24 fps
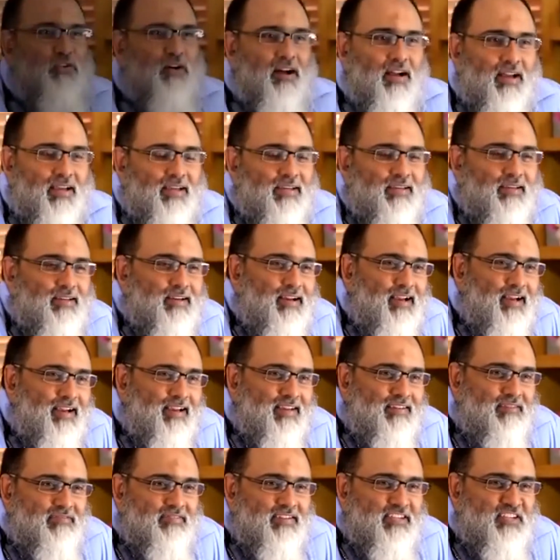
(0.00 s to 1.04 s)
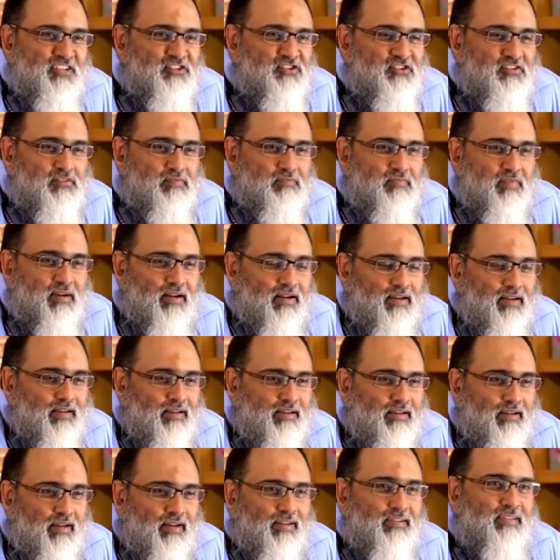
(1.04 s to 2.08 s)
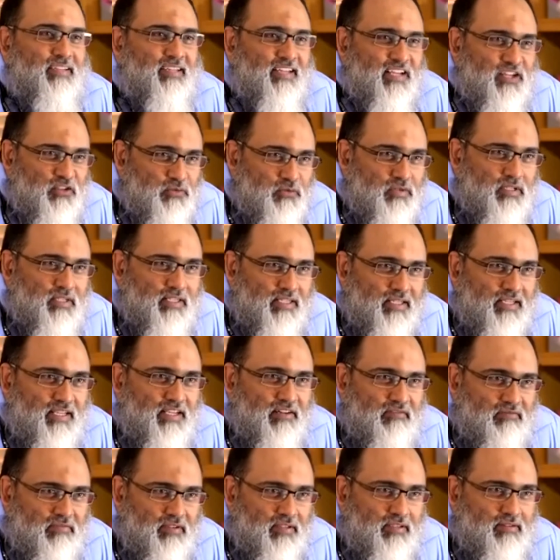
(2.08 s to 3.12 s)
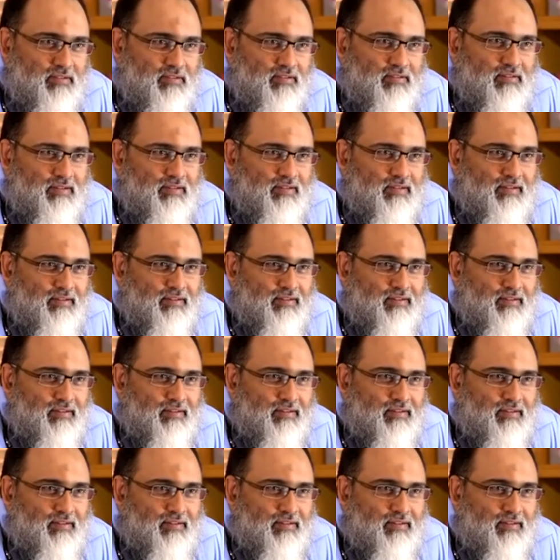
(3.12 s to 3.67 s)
So I finished my undergraduate degree at Wits